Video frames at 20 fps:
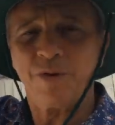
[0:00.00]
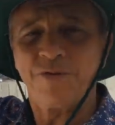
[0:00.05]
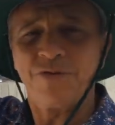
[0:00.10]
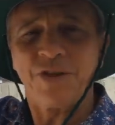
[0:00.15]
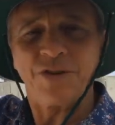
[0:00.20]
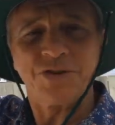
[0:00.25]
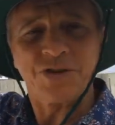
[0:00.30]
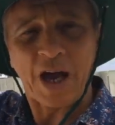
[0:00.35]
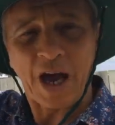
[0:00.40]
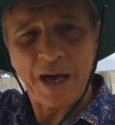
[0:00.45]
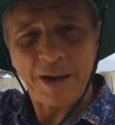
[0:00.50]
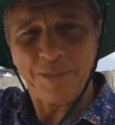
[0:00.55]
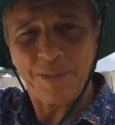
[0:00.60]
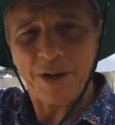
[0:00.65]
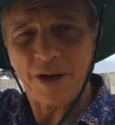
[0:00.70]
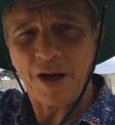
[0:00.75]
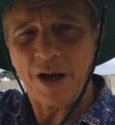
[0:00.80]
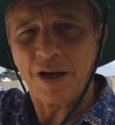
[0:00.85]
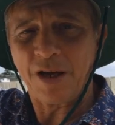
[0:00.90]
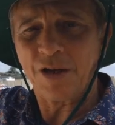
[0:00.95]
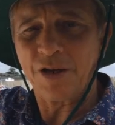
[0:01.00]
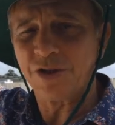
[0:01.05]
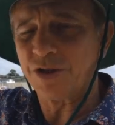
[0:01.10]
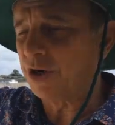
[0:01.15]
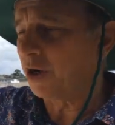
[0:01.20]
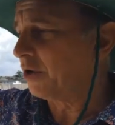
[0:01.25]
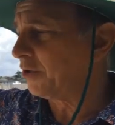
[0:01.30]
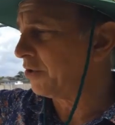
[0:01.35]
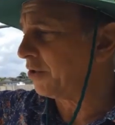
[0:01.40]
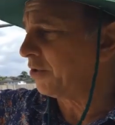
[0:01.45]
with the tape like I
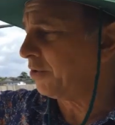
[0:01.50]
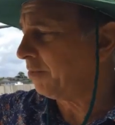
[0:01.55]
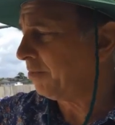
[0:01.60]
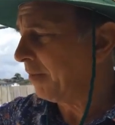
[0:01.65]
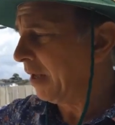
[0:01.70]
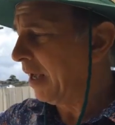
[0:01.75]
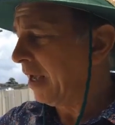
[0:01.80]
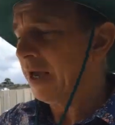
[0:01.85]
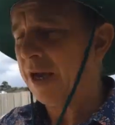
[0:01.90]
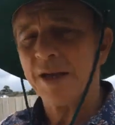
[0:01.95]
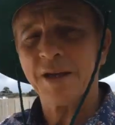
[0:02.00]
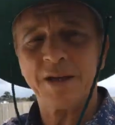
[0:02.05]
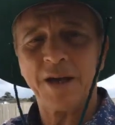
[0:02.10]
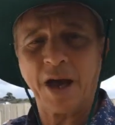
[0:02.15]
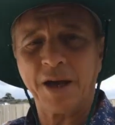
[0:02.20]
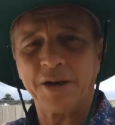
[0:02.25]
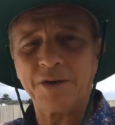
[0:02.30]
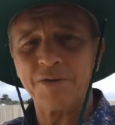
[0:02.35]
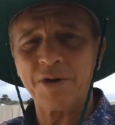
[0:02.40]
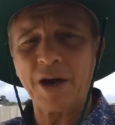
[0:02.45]
showed you, cut